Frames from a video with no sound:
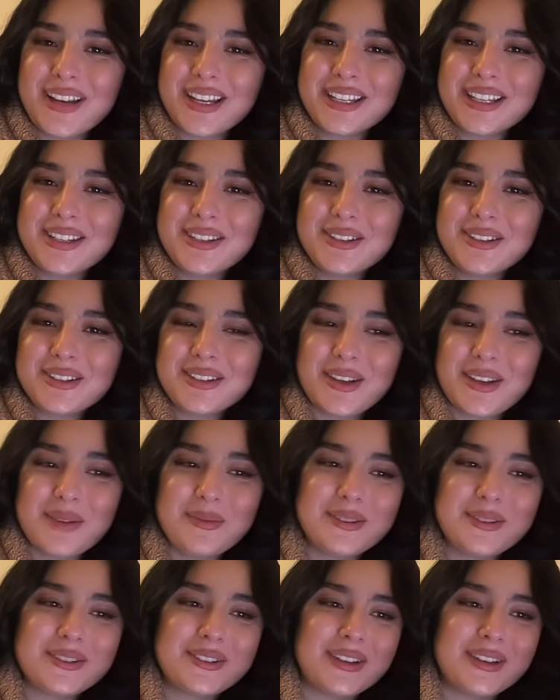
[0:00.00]
Thank you
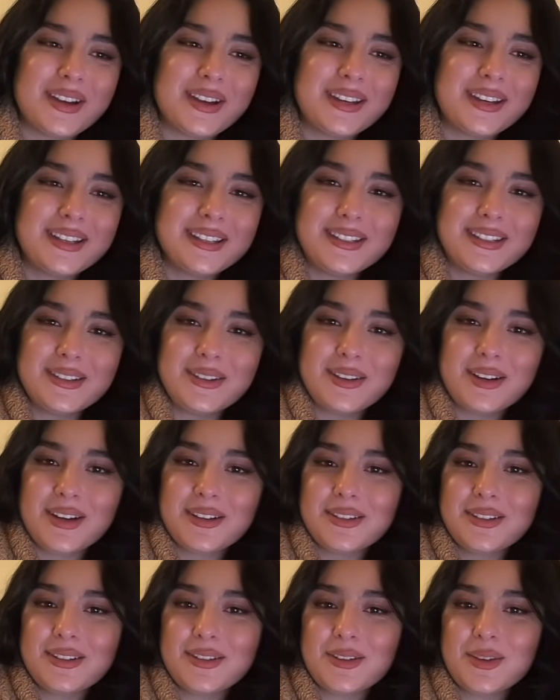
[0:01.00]
so much, guys. You
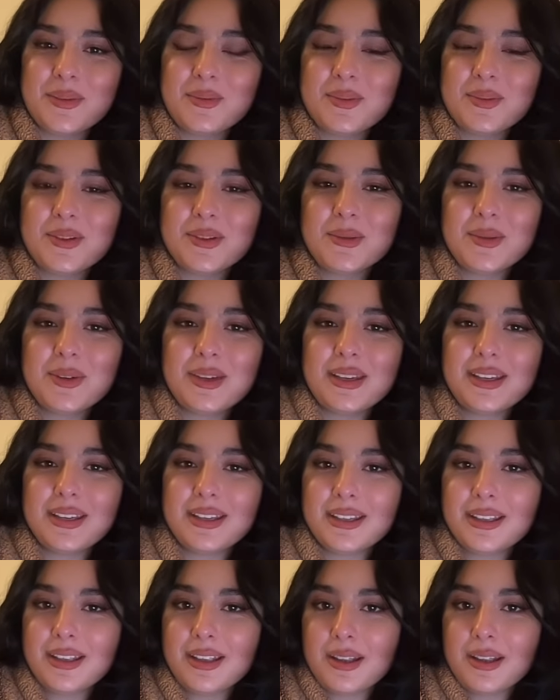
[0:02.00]
guys are super
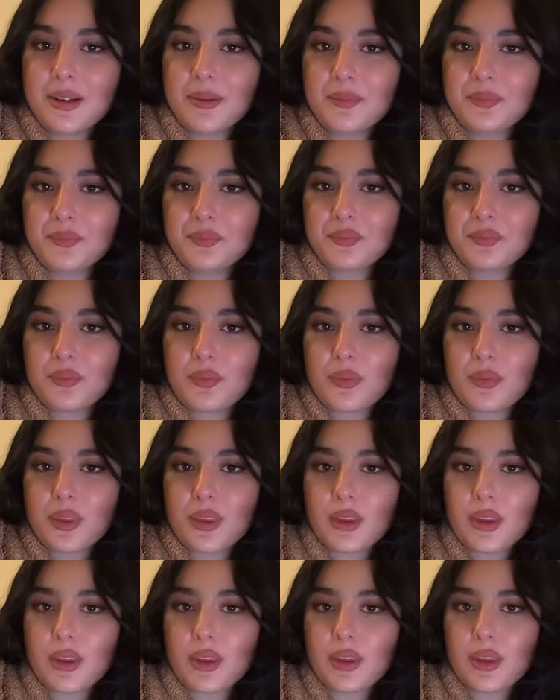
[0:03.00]
sweet.
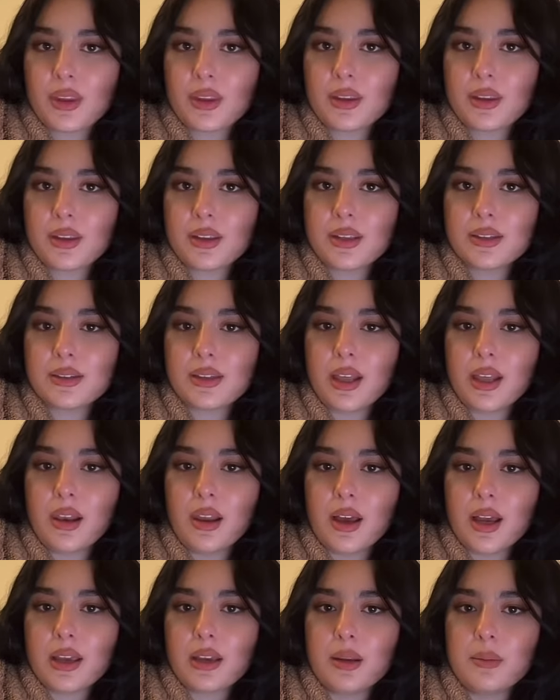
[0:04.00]
Is that
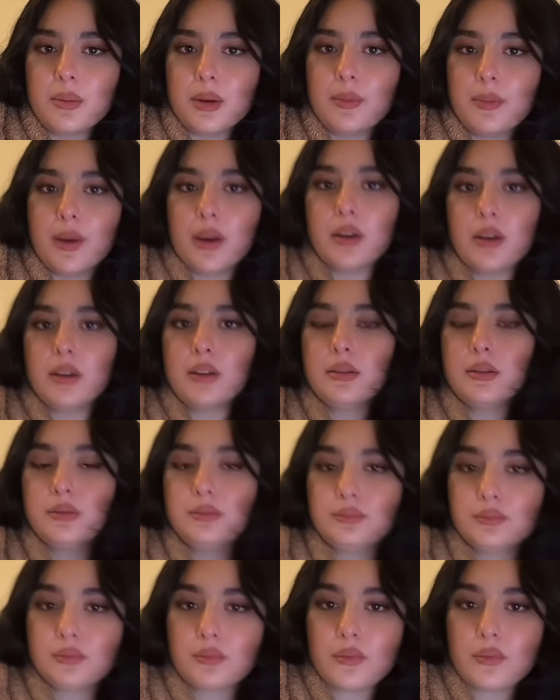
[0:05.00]
lighting a bit better?